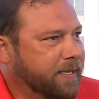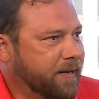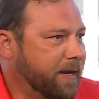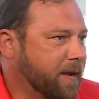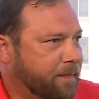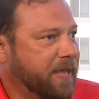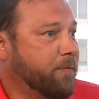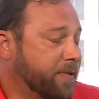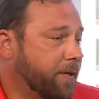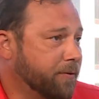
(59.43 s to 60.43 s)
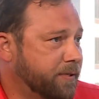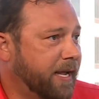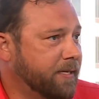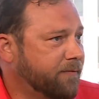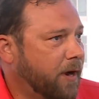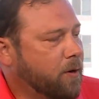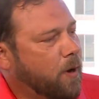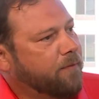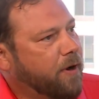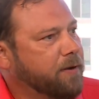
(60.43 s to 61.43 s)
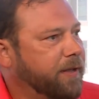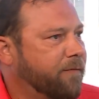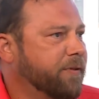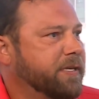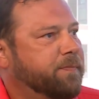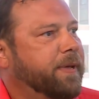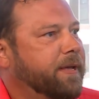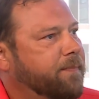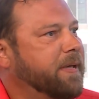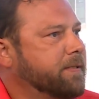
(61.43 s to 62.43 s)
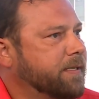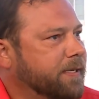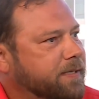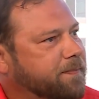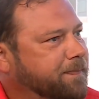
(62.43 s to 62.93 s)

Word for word: and compete with other states, quite frankly, for these big businesses.